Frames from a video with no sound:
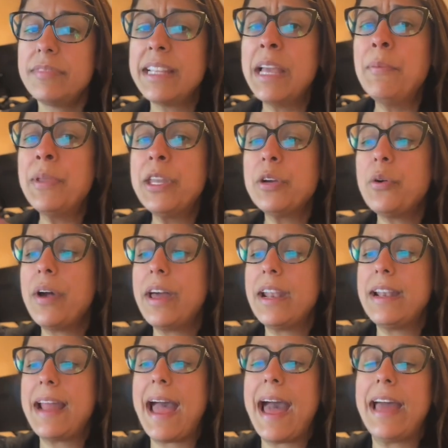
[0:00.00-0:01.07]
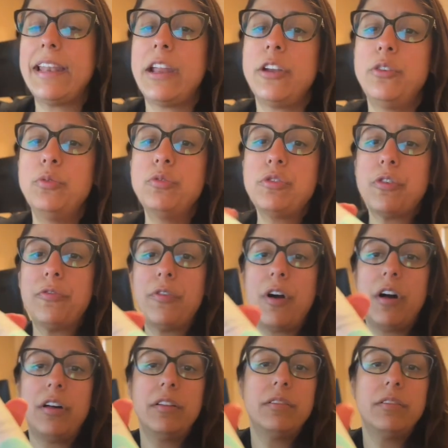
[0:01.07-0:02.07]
I'm gonna go ahead and add Nutrafol.